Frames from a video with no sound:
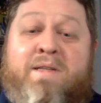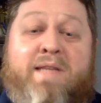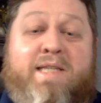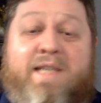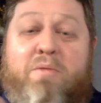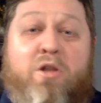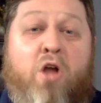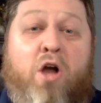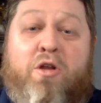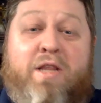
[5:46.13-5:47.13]
This thing will be
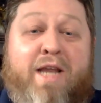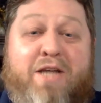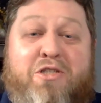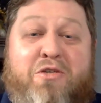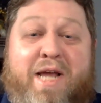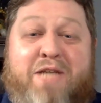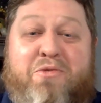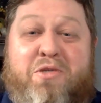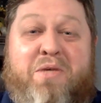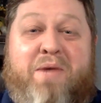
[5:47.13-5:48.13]
longer in the next 2 days.
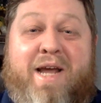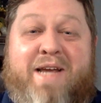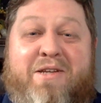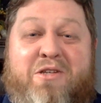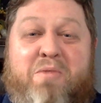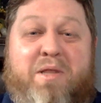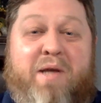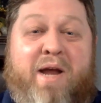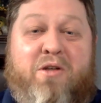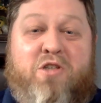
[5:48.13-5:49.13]
We'll see what I can do, but the
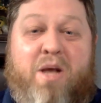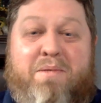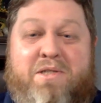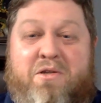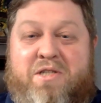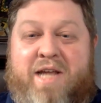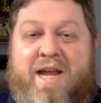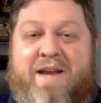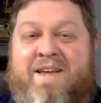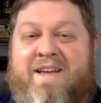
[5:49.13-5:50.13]
hair on top's still
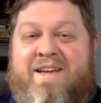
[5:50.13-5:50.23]
staying